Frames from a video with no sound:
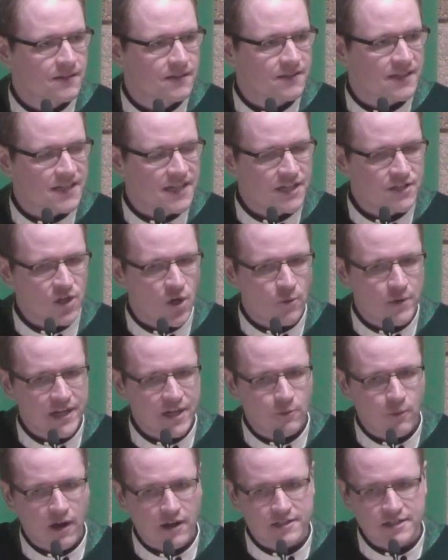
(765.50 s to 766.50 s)
Did he know when he
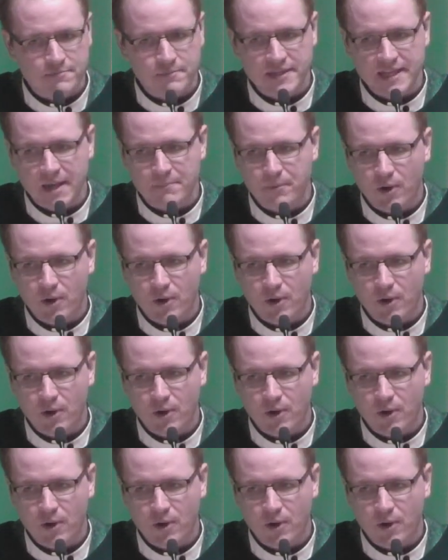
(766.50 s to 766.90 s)
walked up in that